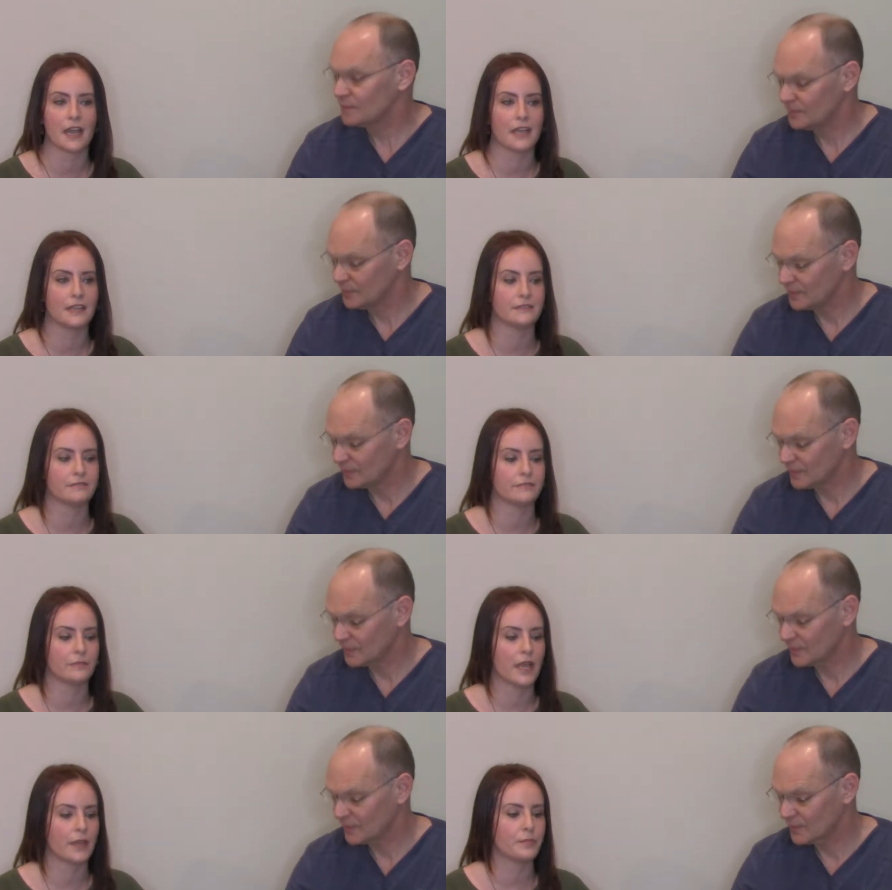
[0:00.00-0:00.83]
Speaker 1: I
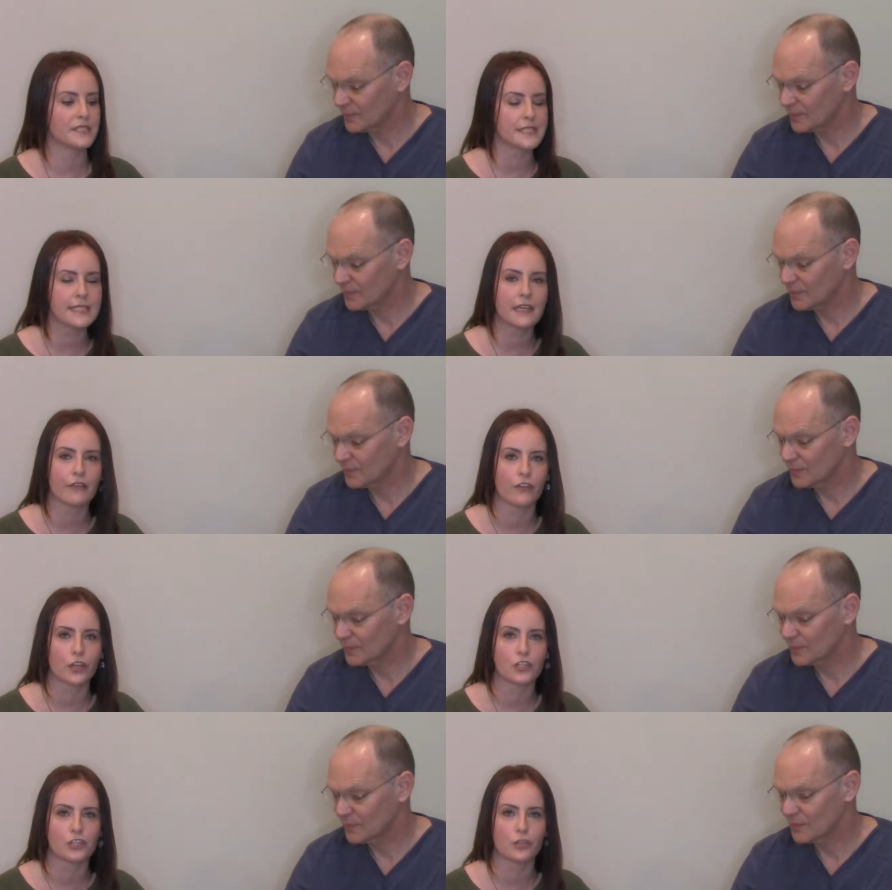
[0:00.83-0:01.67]
had been seeing a
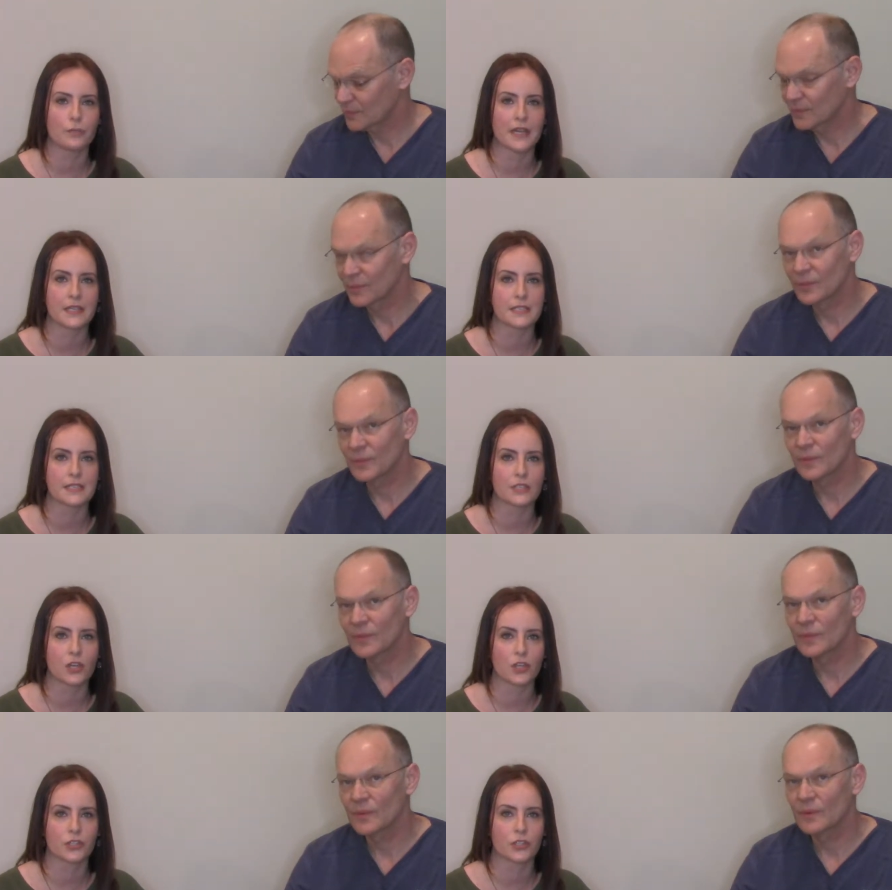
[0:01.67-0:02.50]
functional
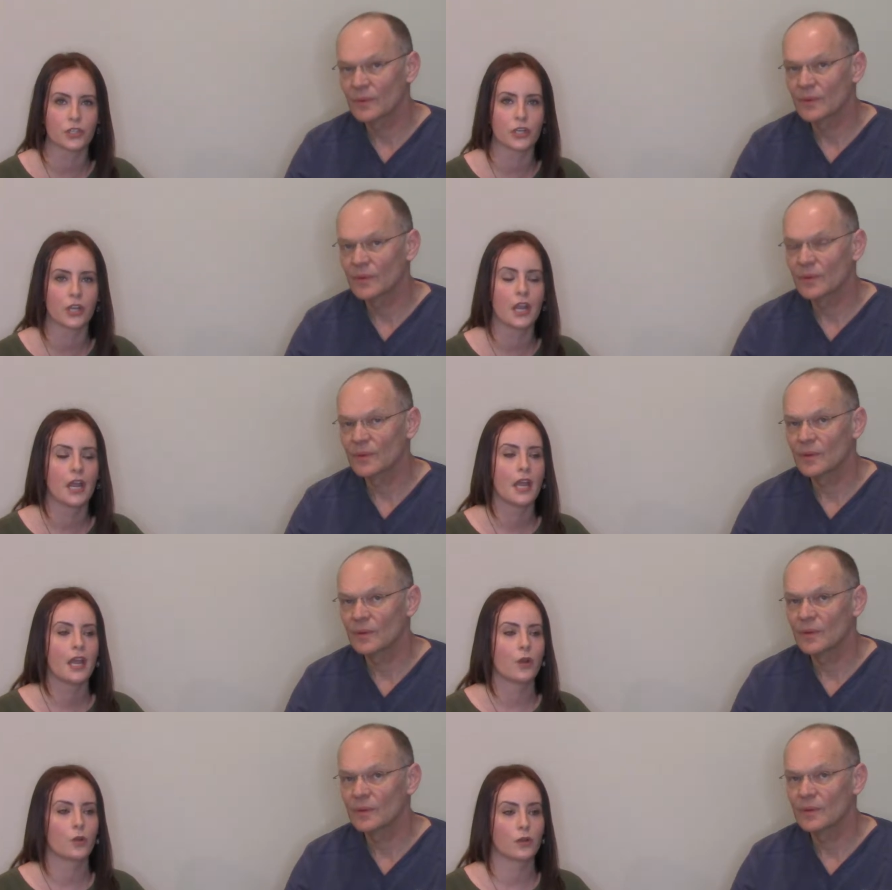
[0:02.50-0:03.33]
medicine doctor
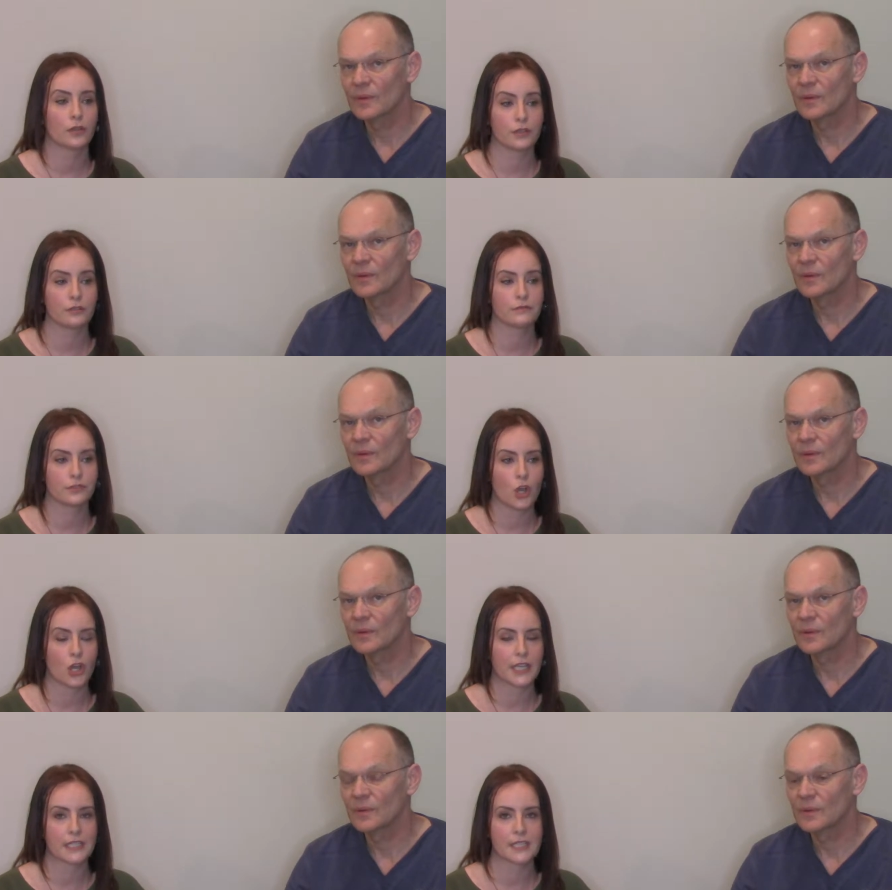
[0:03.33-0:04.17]
or
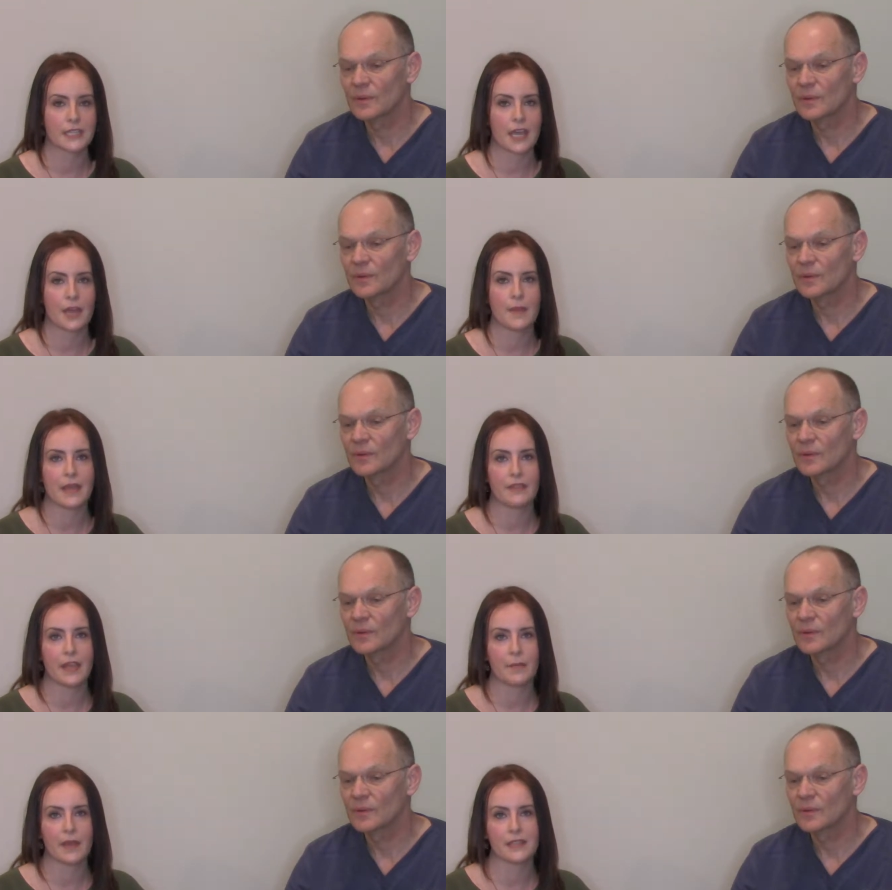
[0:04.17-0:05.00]
talking to them,
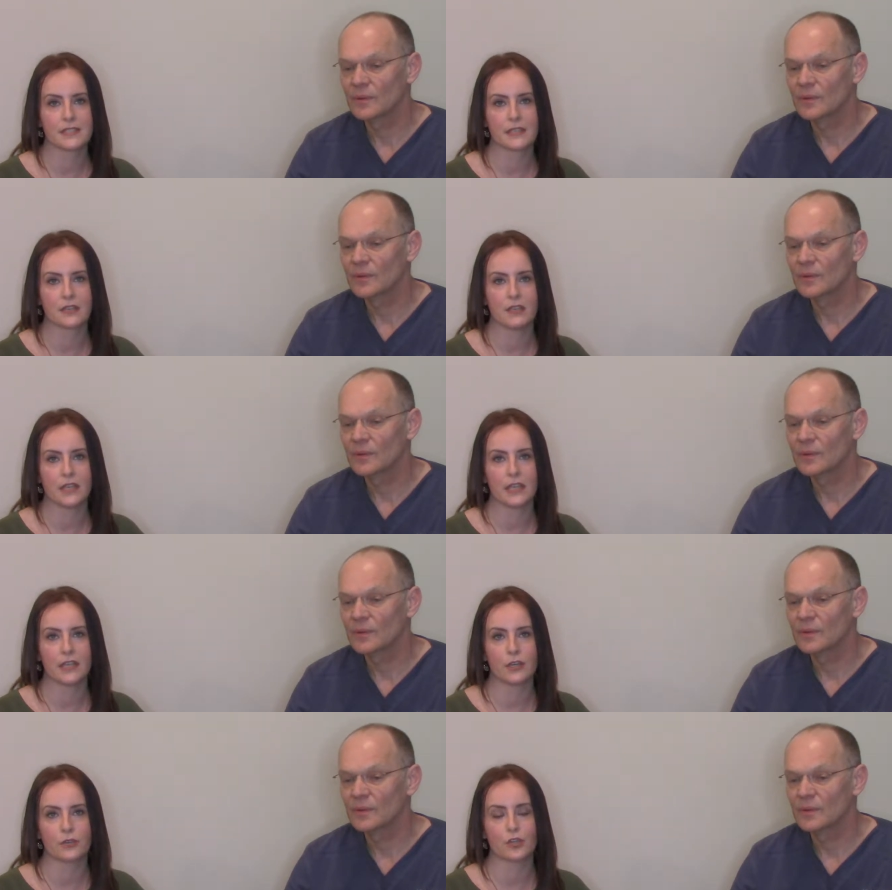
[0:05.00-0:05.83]
and they
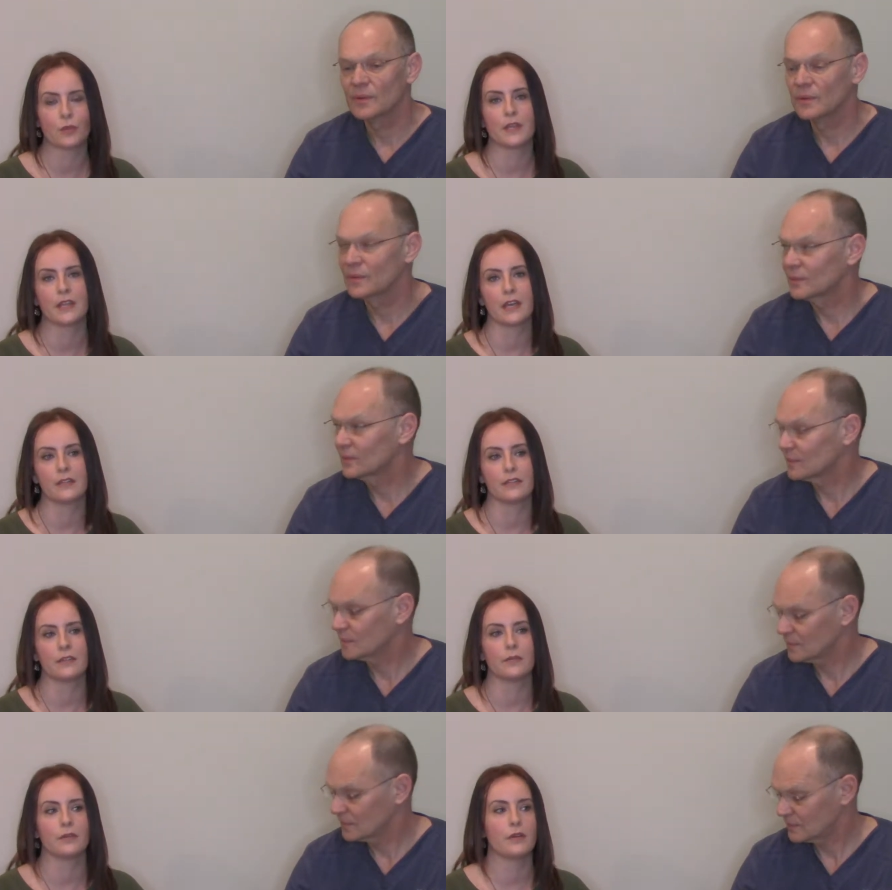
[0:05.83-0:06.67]
basically, you know, told me that
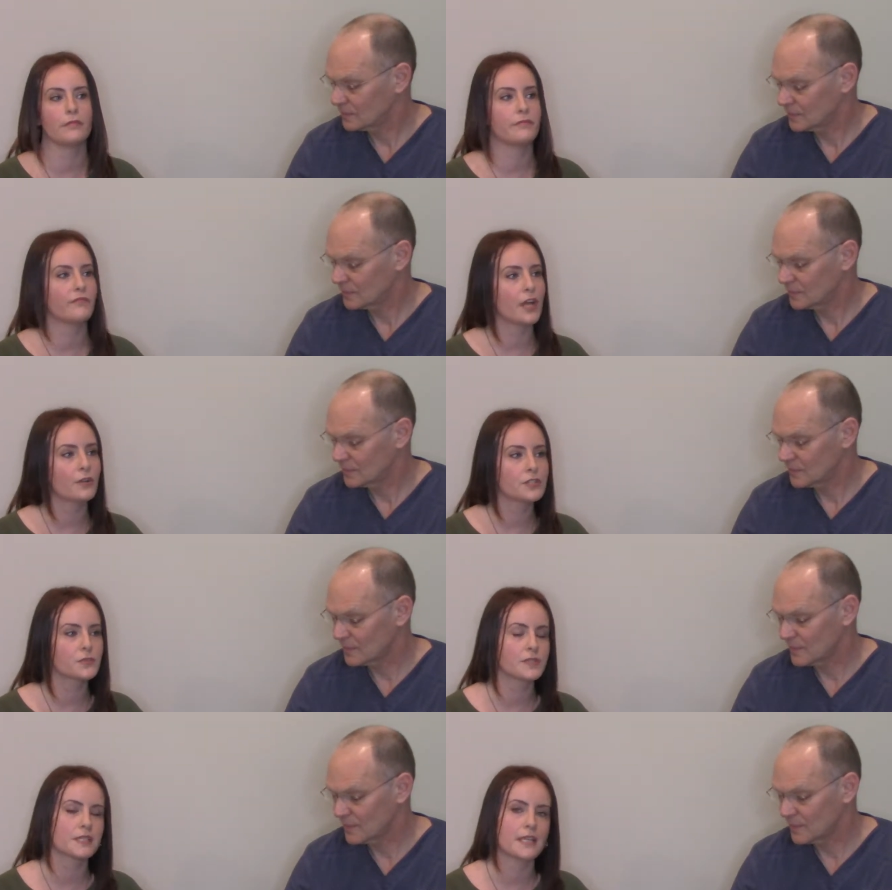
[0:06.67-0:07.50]
the
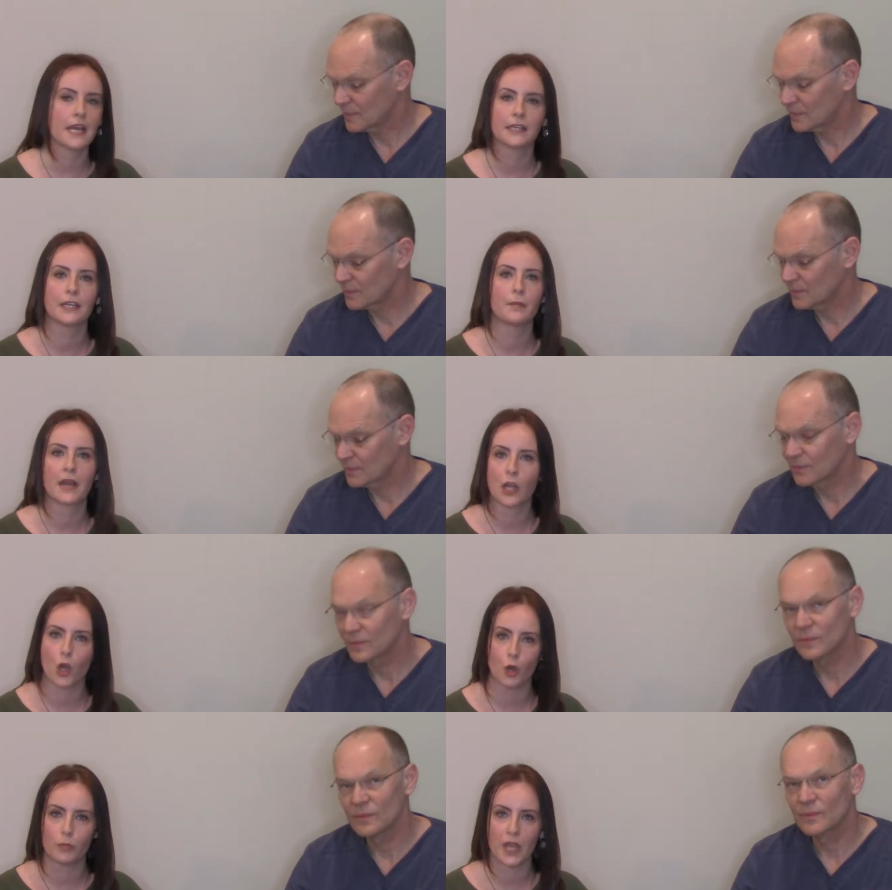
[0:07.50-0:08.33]
virus was attacking my
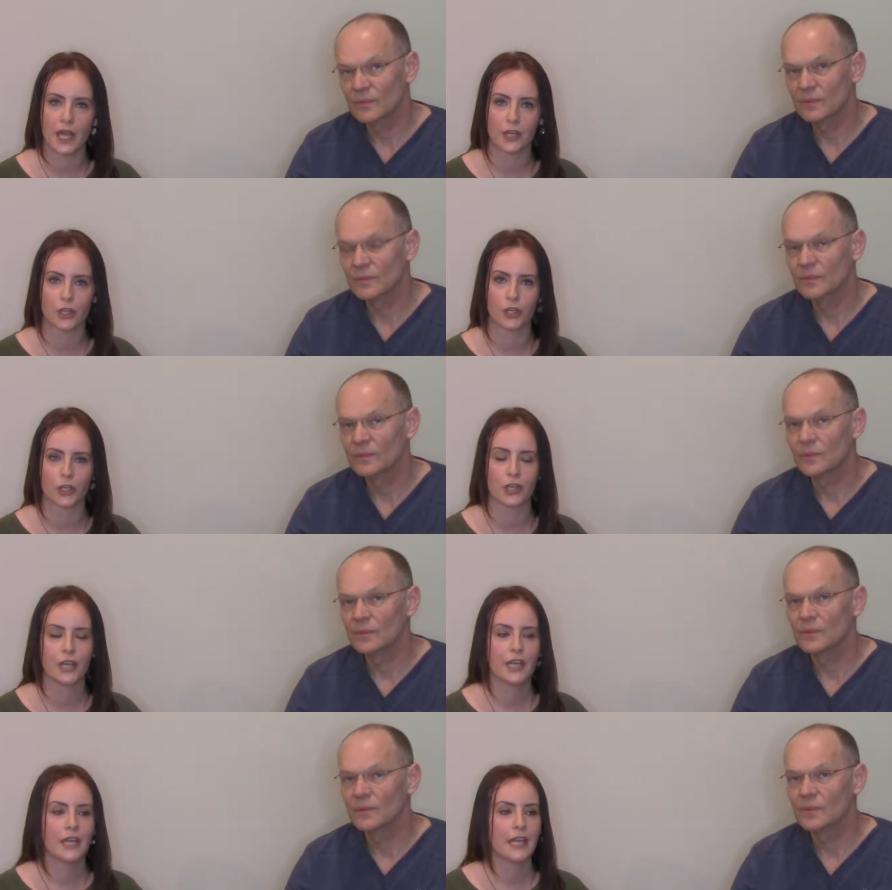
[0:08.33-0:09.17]
gallbladder